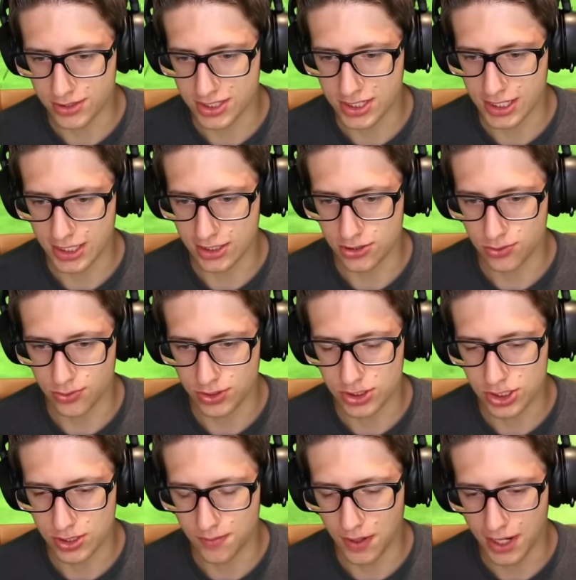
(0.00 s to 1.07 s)
stage, which
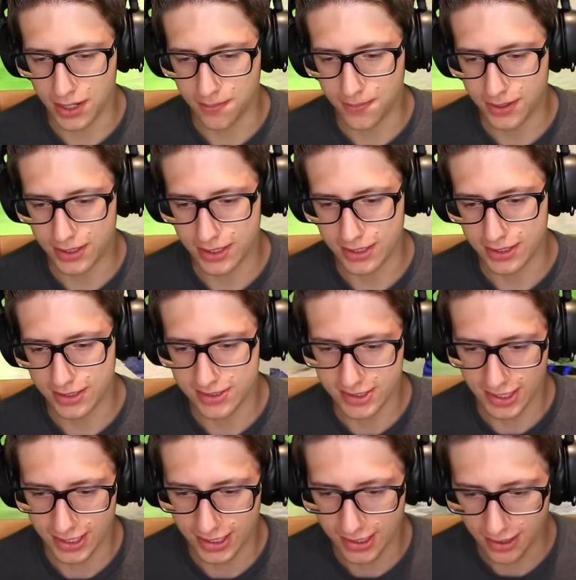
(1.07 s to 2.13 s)
in my opinion is
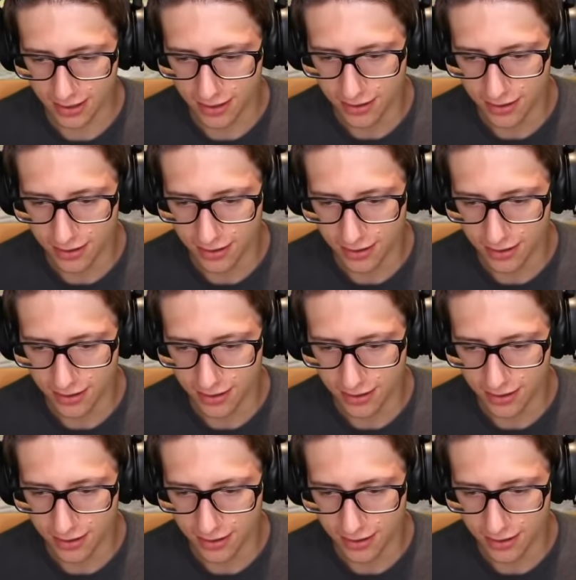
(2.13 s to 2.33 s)
like